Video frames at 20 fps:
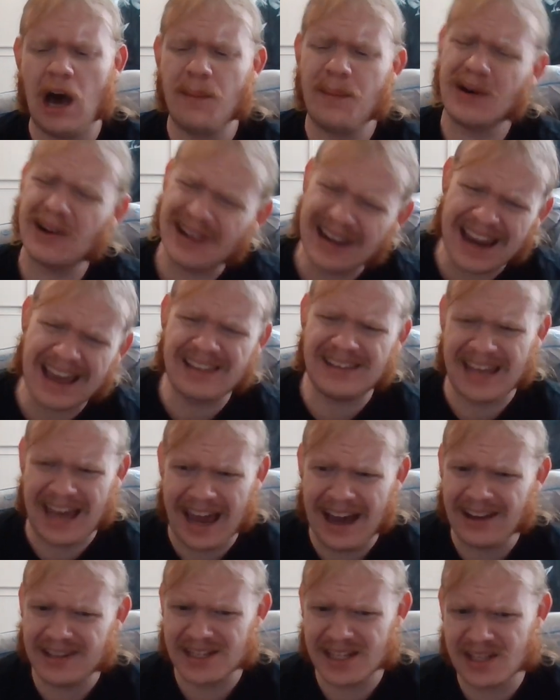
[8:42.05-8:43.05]
Burn Down the
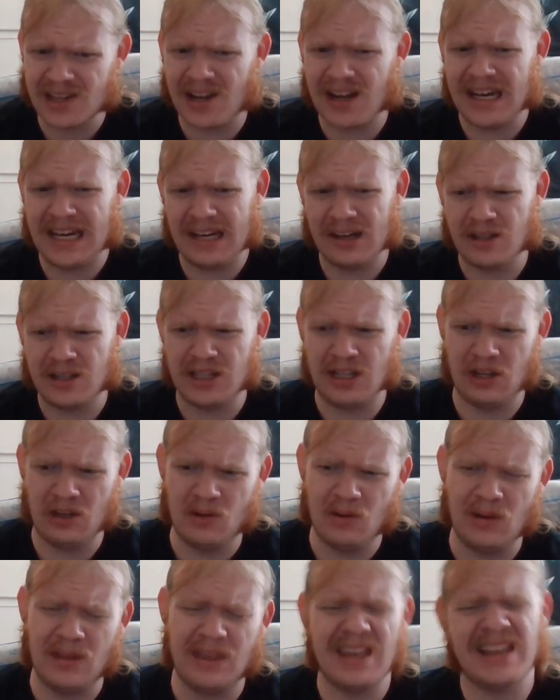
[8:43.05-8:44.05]
House is on here
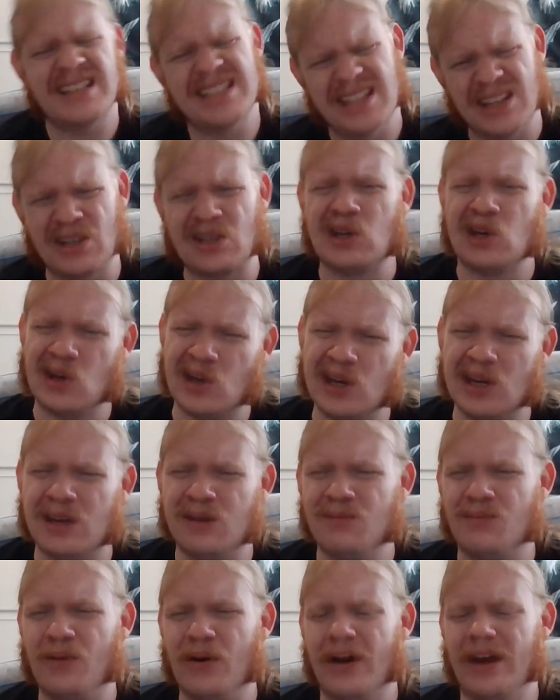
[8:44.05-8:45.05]
too, and that's
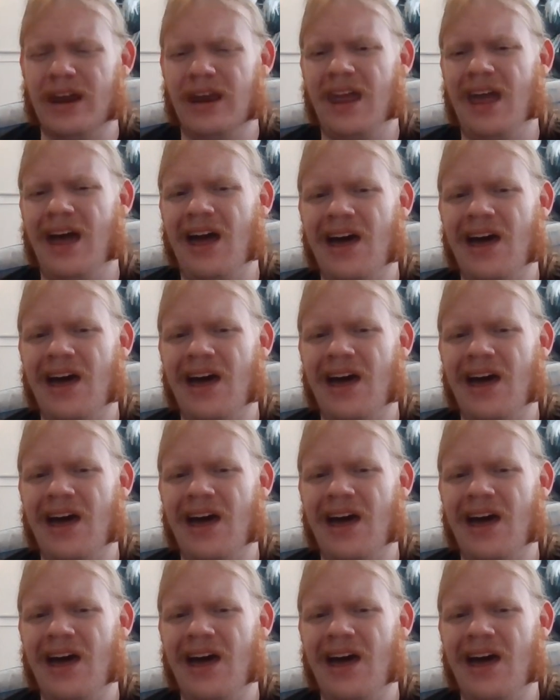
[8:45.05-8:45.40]
good, but